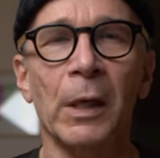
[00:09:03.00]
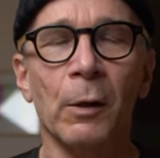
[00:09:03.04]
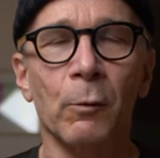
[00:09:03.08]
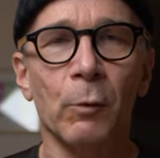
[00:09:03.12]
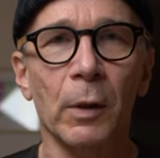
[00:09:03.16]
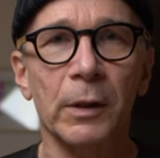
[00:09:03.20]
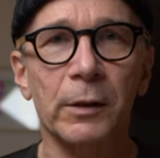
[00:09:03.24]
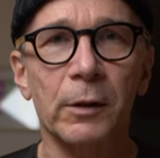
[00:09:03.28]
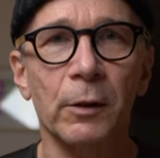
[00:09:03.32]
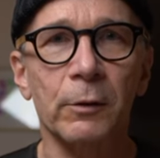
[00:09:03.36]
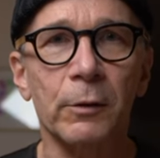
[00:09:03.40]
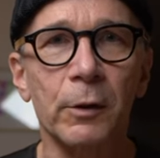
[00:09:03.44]

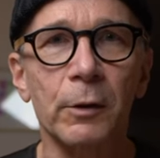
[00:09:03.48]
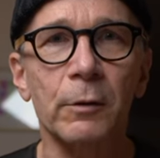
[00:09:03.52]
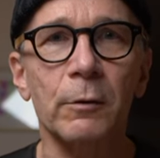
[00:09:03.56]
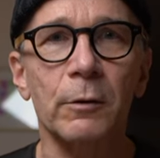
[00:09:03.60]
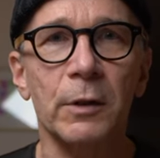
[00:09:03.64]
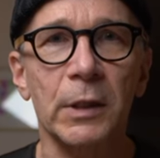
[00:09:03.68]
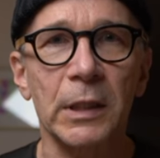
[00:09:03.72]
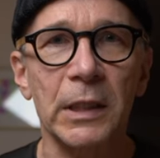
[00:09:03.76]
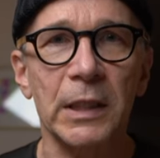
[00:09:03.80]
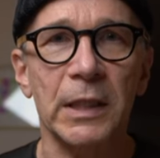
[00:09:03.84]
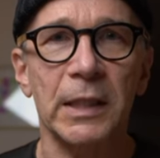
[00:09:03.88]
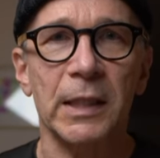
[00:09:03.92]
what the new
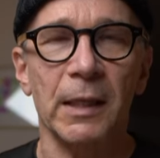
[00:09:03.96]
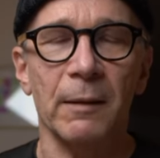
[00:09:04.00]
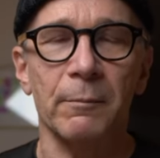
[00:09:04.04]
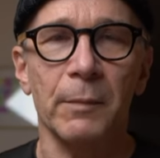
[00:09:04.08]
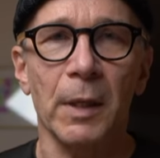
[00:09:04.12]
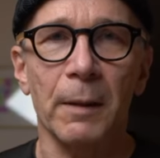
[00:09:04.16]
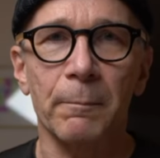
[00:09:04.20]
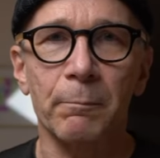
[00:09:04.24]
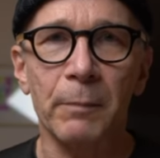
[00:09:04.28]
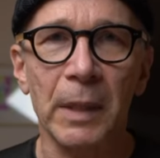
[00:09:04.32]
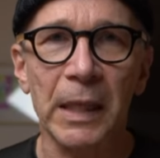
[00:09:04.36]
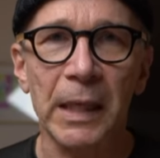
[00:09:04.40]

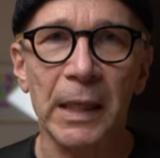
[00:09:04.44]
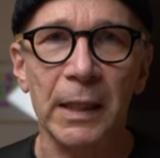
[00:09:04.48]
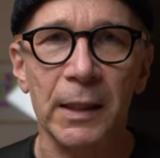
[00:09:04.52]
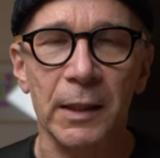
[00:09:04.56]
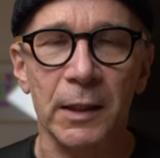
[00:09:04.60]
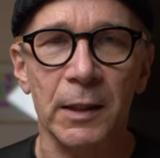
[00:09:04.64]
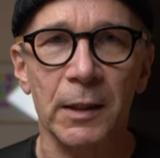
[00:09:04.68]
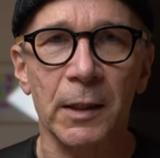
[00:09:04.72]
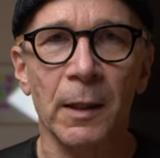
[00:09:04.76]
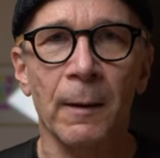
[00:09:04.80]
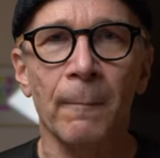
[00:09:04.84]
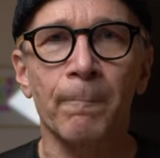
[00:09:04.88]
system
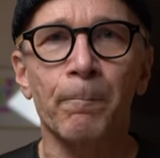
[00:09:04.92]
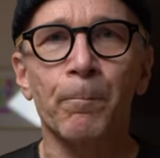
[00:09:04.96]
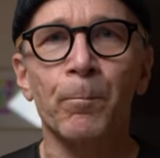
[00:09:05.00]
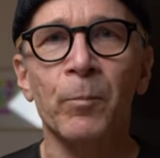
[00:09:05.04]
means.